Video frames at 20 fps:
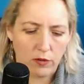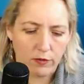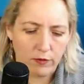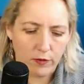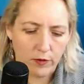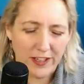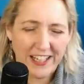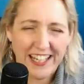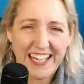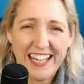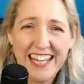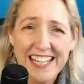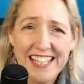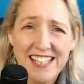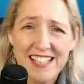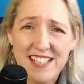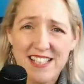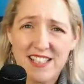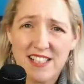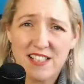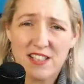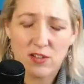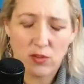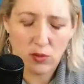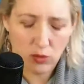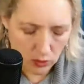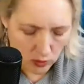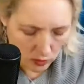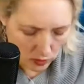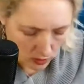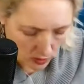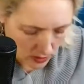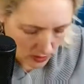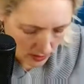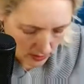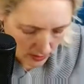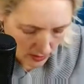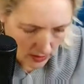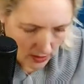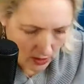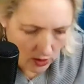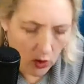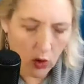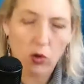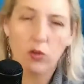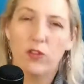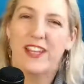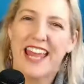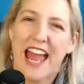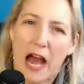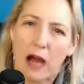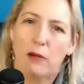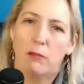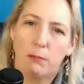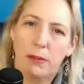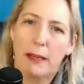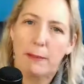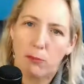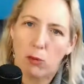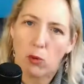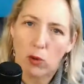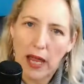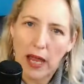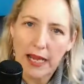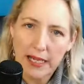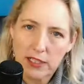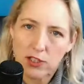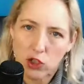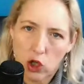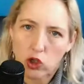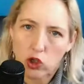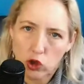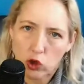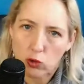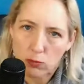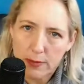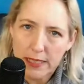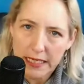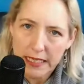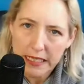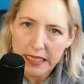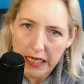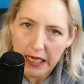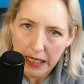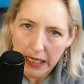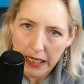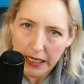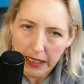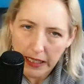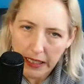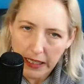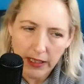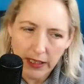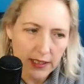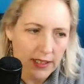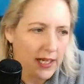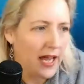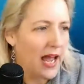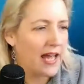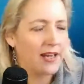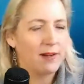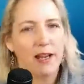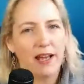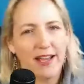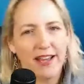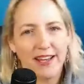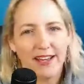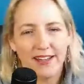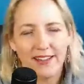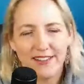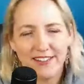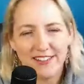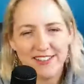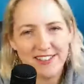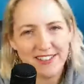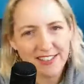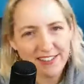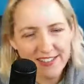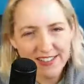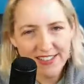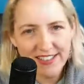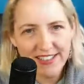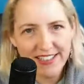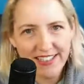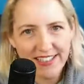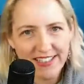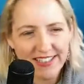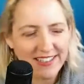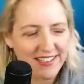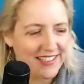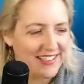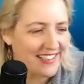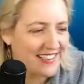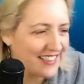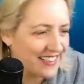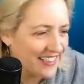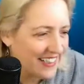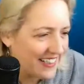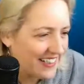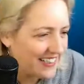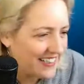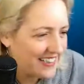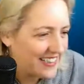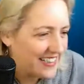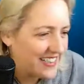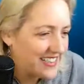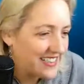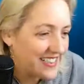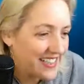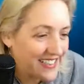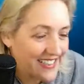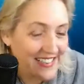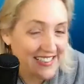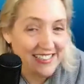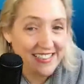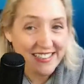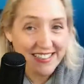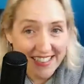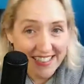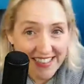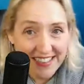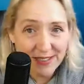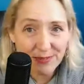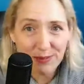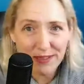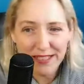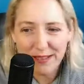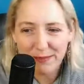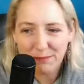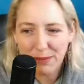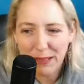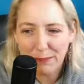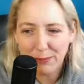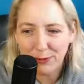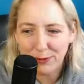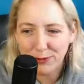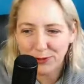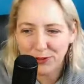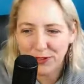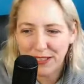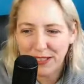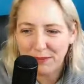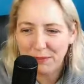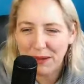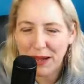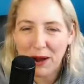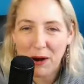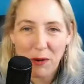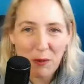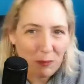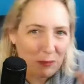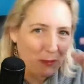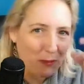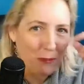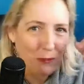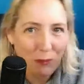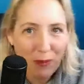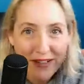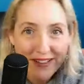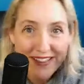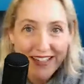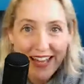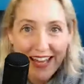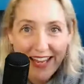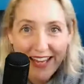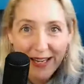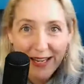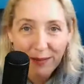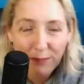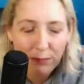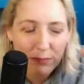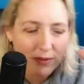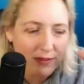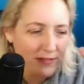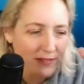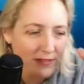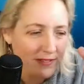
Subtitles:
for kids or the young people like social media. And I'm like, seriously? 66 million people talking about one game?